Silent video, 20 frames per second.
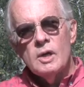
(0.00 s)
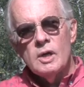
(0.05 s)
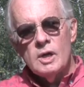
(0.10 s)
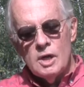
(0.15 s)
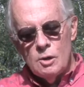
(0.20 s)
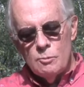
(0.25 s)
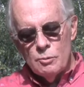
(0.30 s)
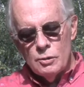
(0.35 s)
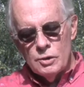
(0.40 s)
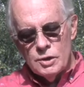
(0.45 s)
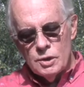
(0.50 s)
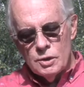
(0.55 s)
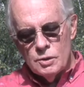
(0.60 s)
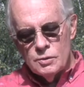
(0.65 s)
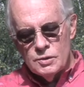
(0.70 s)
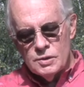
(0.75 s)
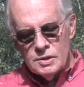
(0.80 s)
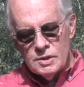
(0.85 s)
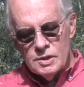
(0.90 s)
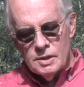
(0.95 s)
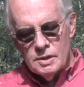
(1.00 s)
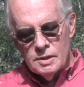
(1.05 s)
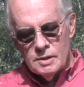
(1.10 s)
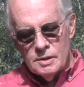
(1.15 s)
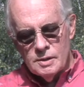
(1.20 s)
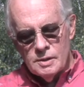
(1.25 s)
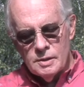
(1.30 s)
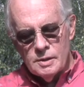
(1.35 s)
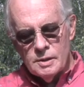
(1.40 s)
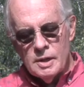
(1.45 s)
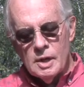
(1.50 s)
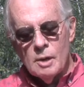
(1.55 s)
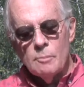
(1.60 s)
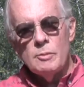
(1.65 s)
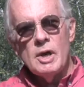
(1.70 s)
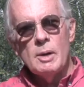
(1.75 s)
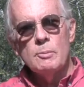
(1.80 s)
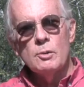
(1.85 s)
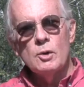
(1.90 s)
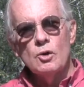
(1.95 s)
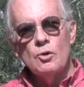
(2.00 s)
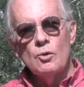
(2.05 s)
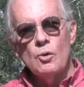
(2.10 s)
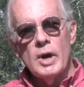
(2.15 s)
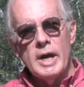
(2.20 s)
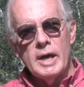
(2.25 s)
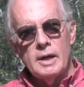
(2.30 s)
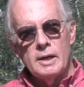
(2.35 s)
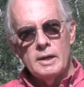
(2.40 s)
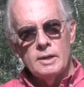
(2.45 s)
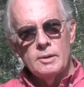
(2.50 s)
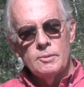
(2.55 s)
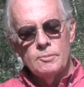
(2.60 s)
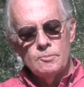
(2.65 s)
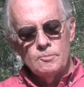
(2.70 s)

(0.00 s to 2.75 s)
he produced a paper crane,